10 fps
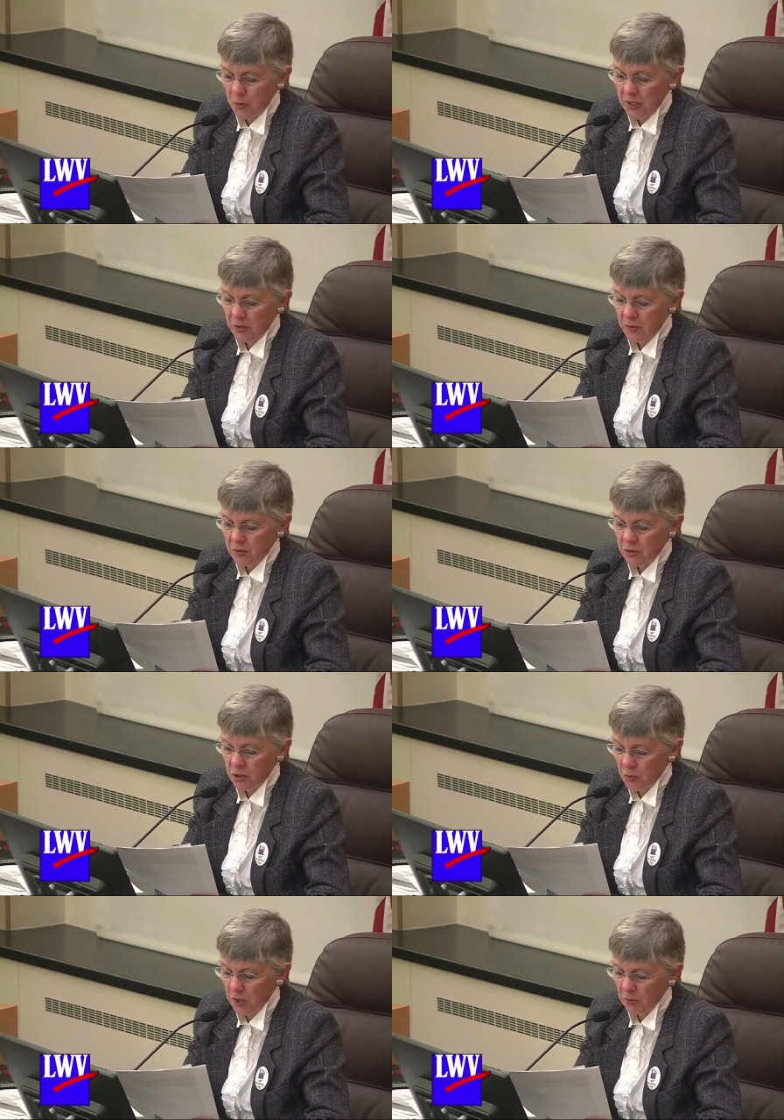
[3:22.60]
be given
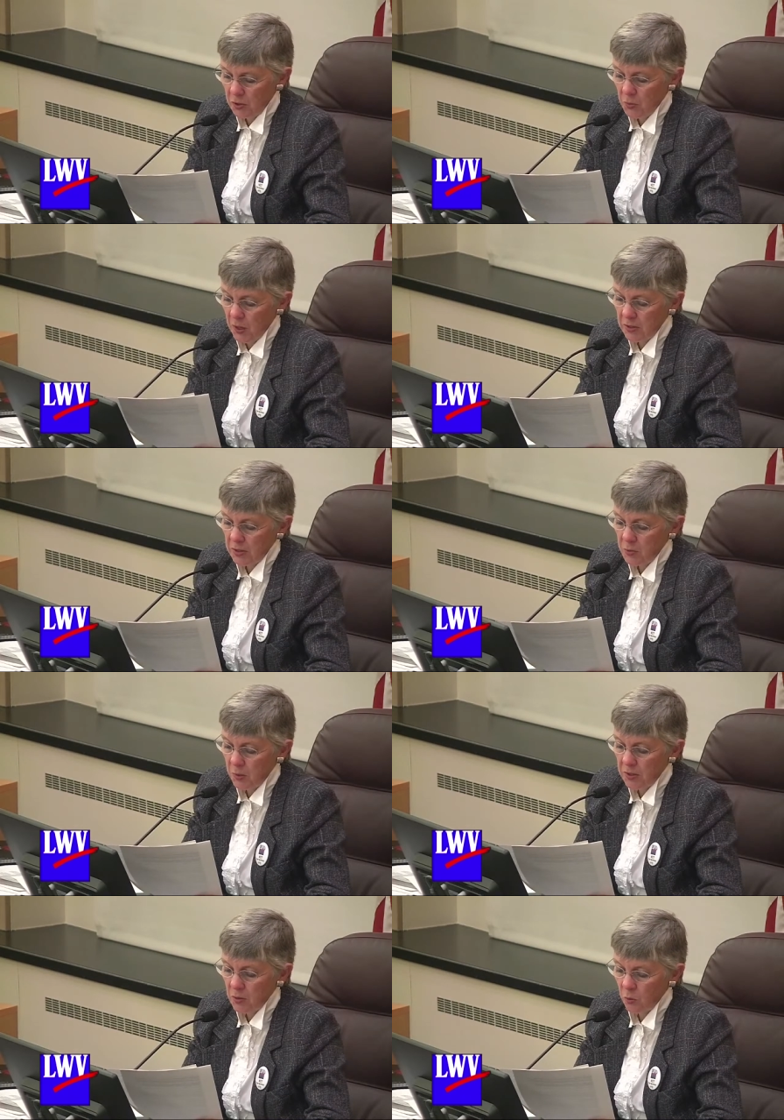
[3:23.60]
two minute responses
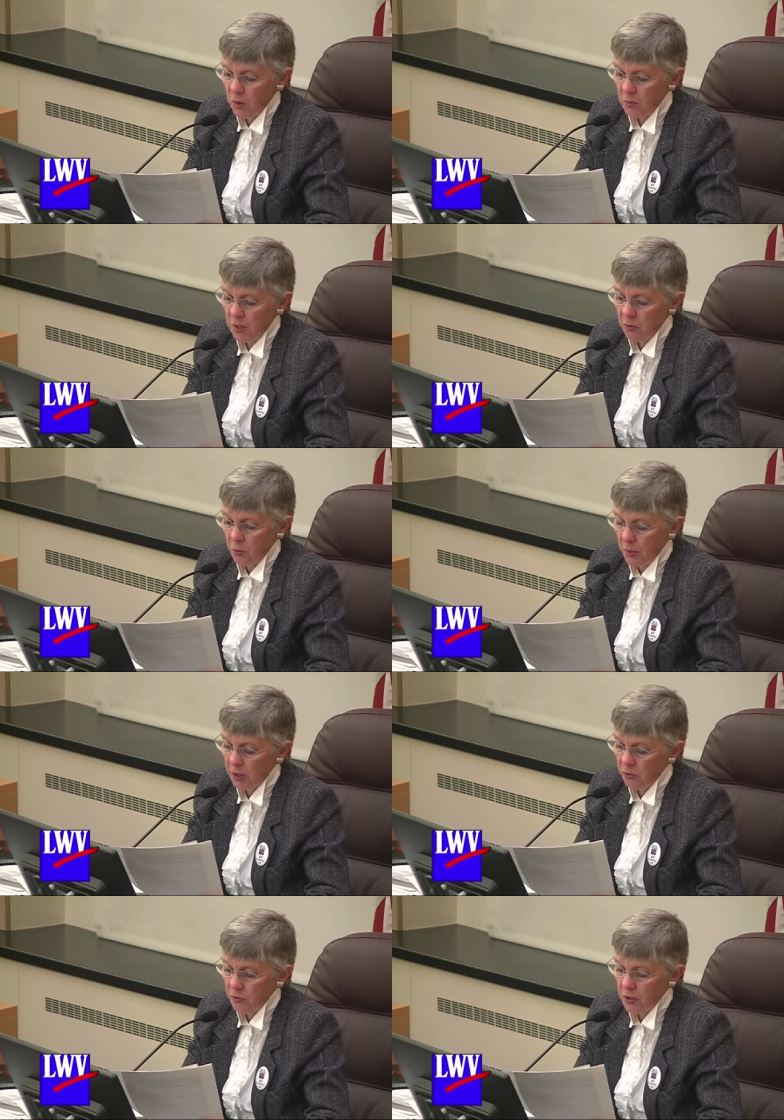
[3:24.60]
plus a one minute
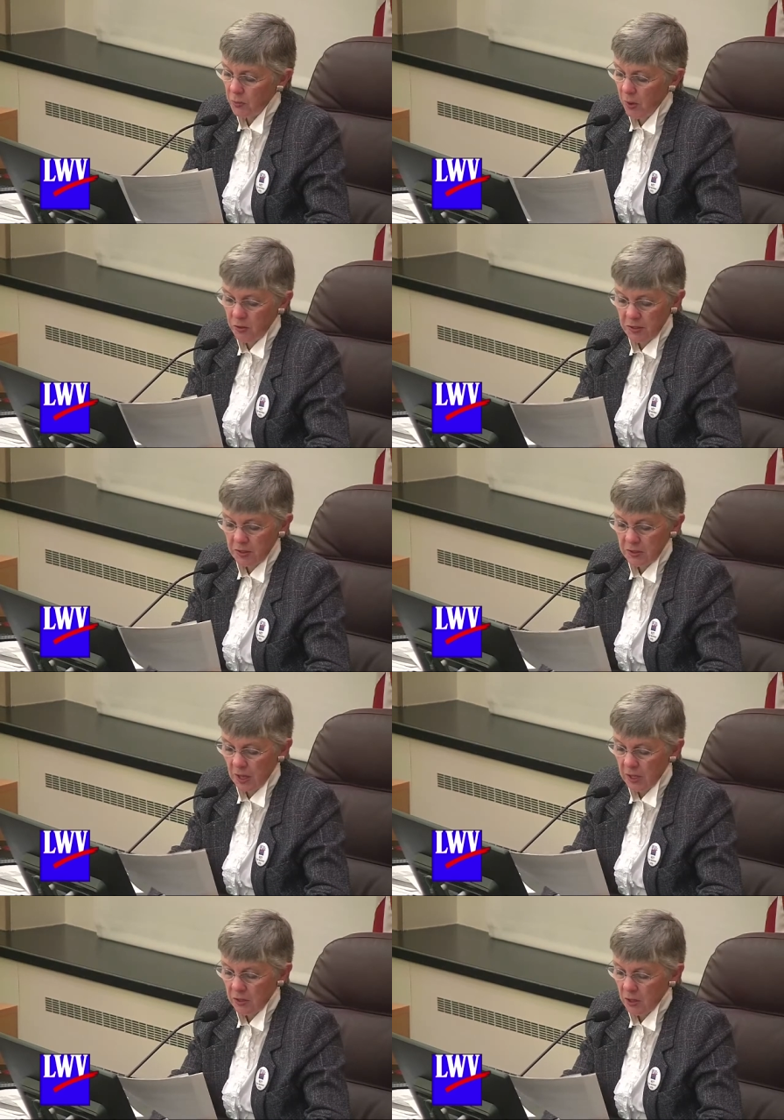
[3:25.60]
rebuttal for the opposing
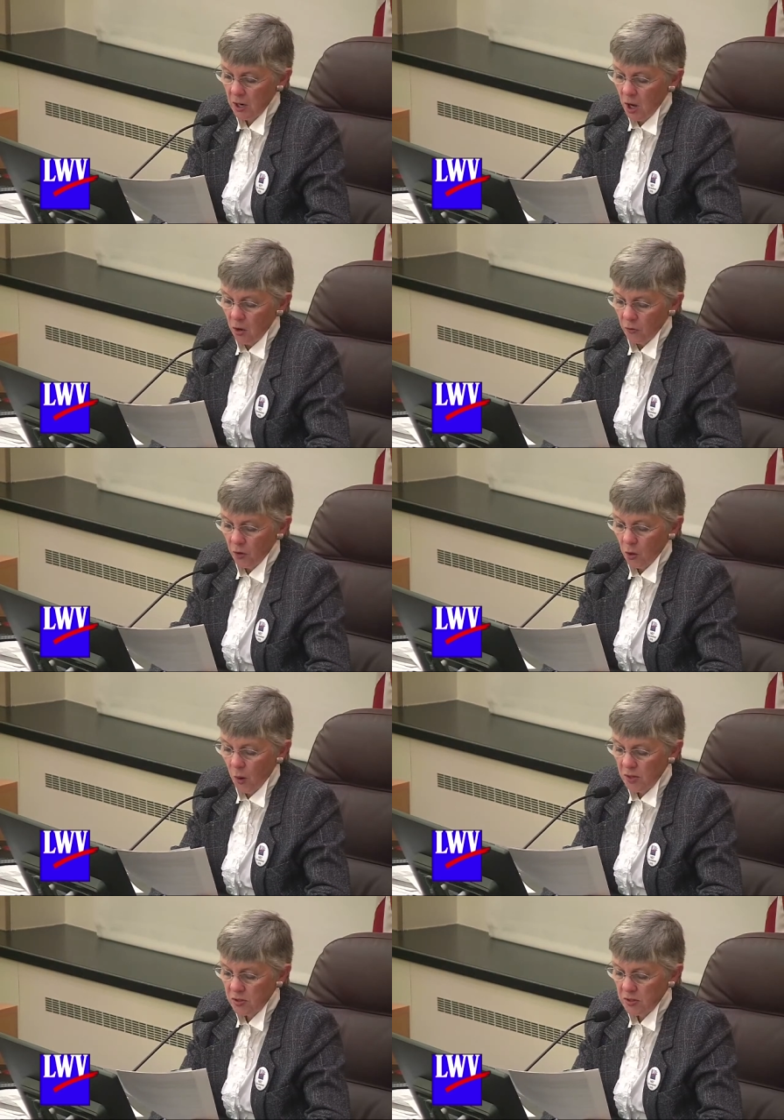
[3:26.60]
side. For
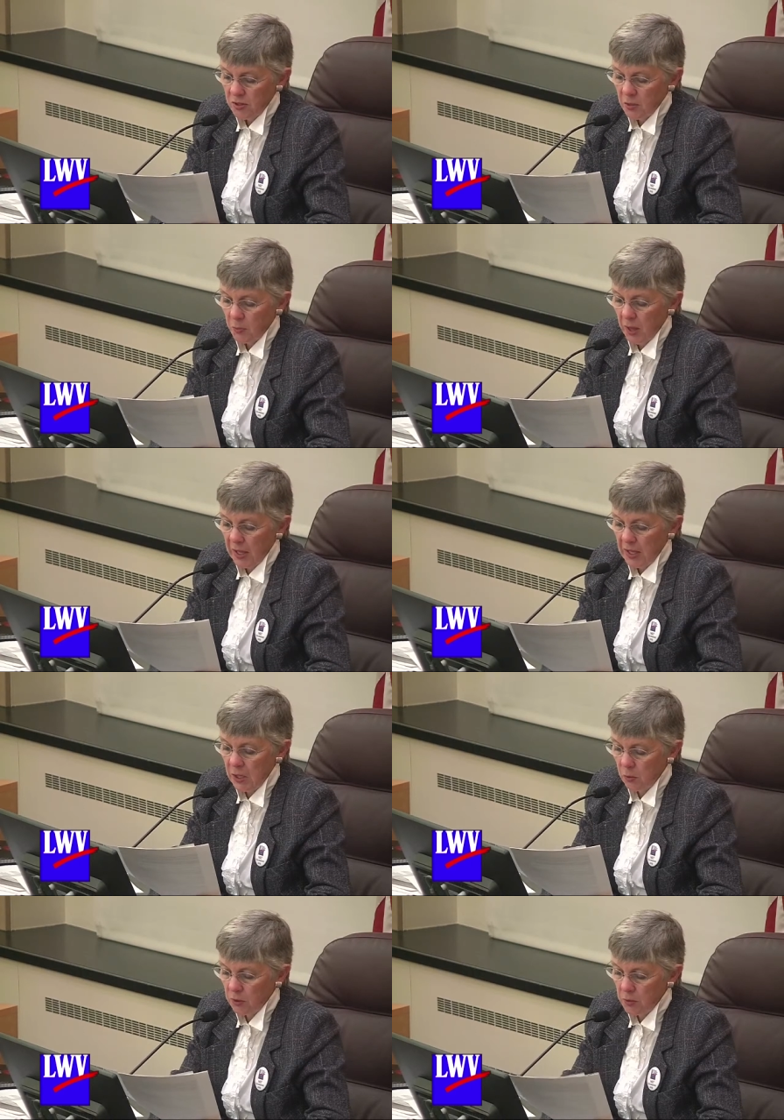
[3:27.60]
questions that apply
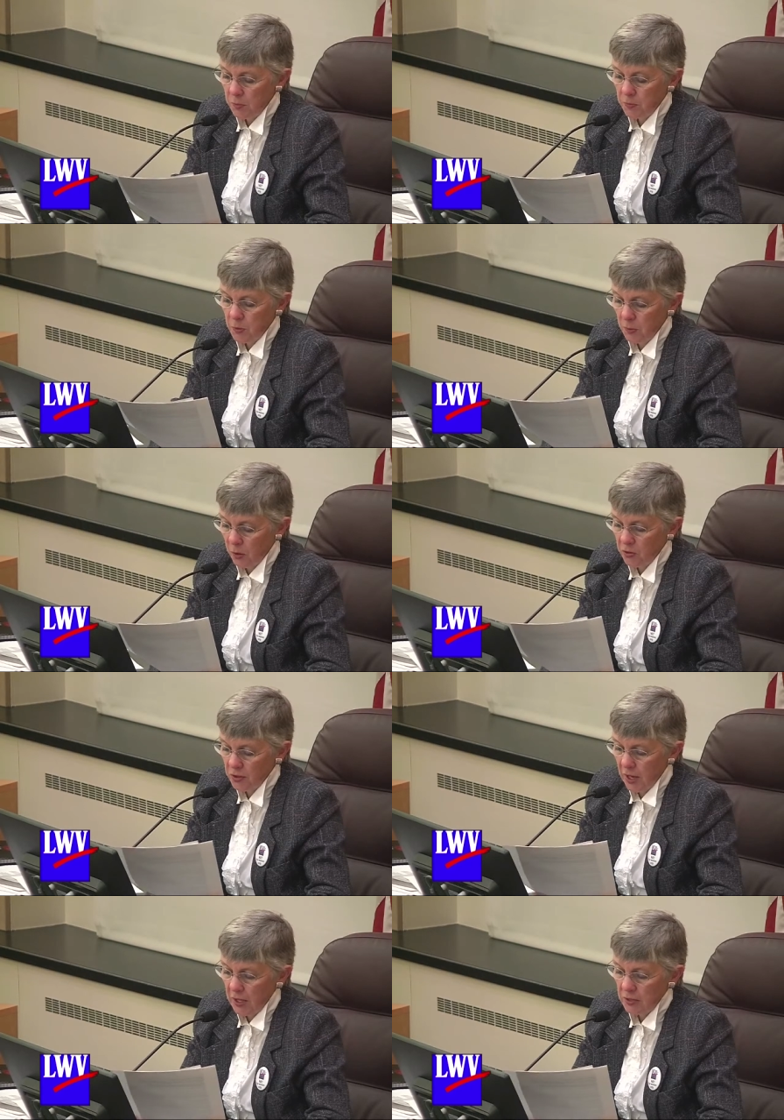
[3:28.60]
equally to both
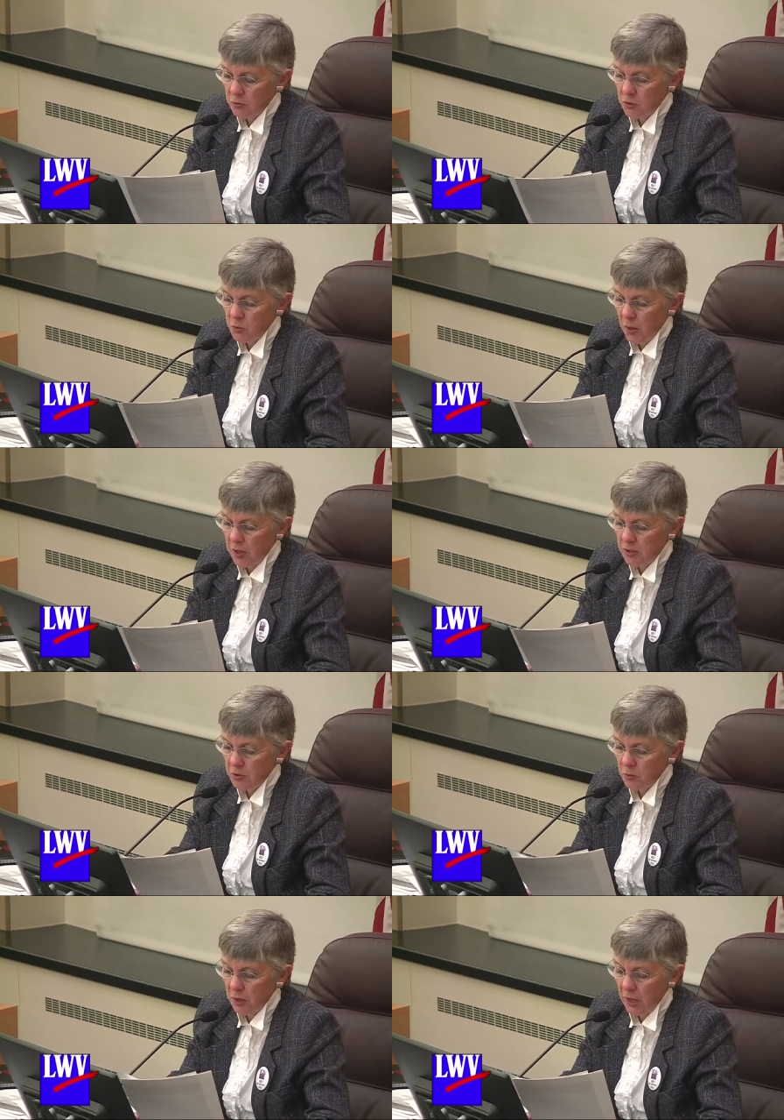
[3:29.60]
sides,
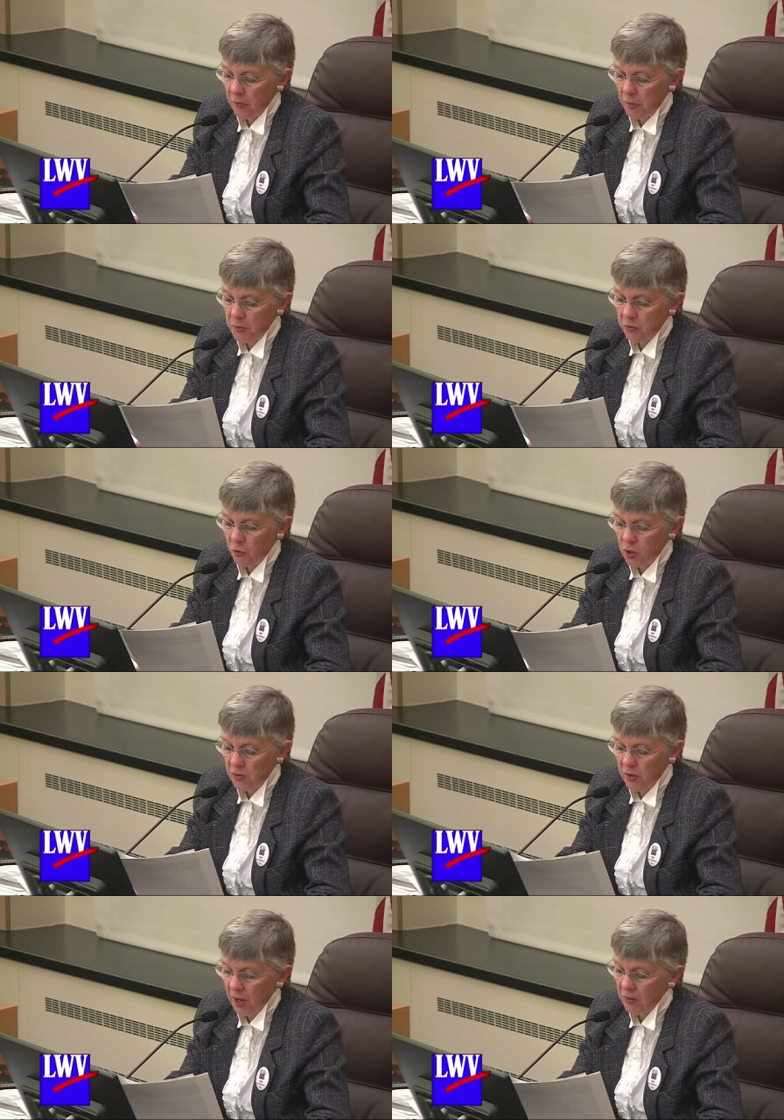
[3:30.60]
respondents will have up to
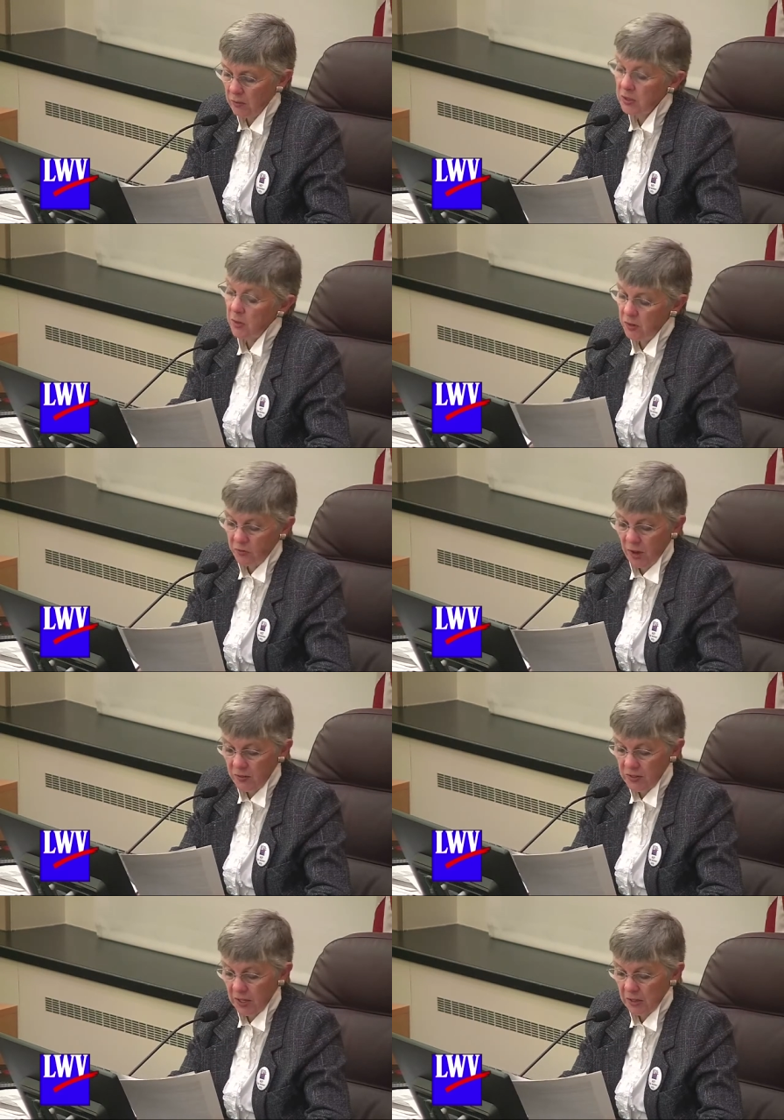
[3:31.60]
45,
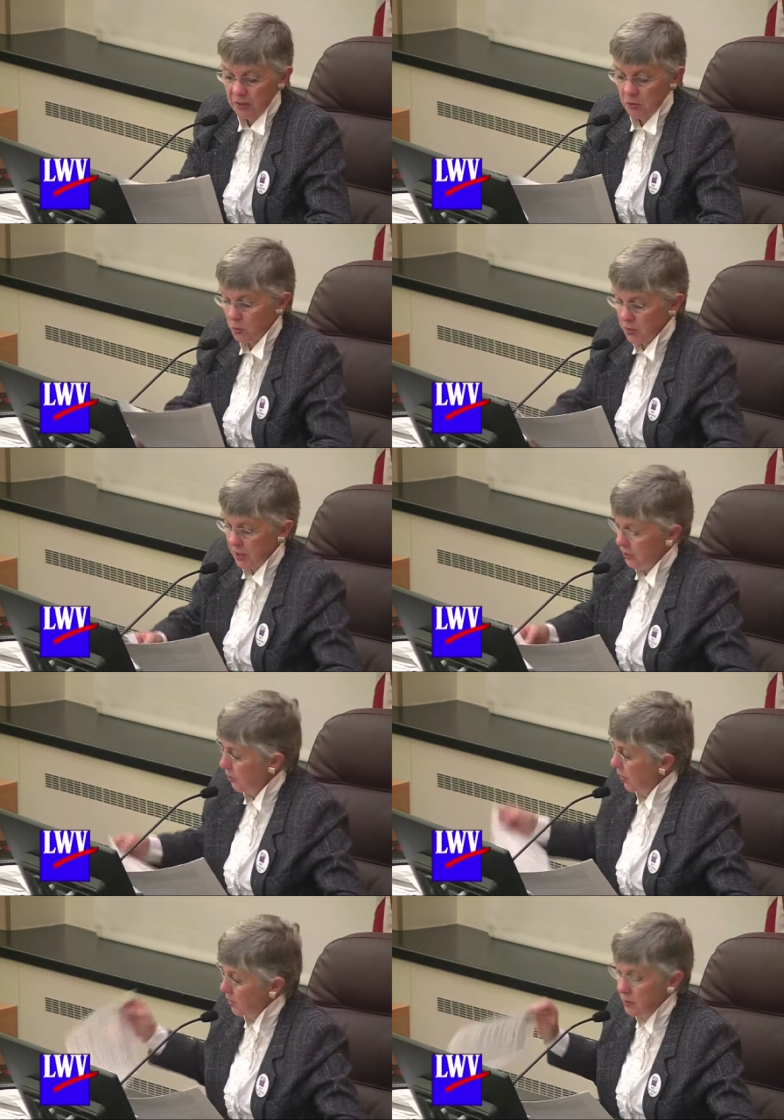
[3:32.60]
75 seconds to present
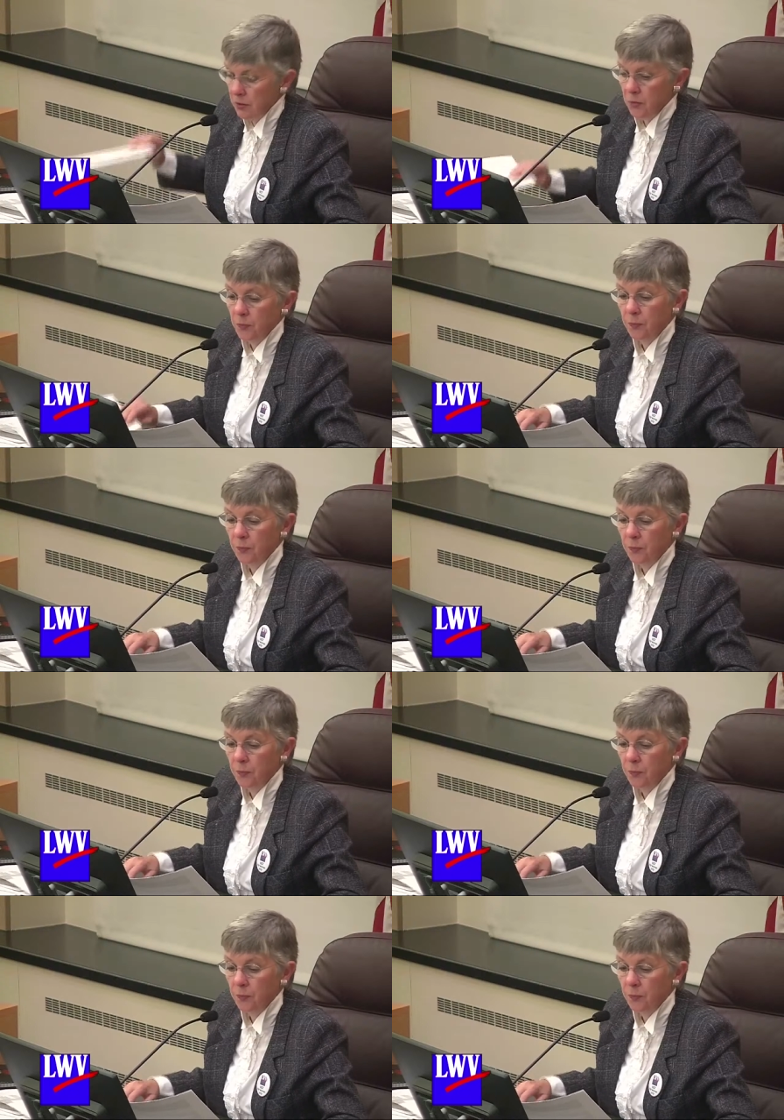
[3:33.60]
their answer.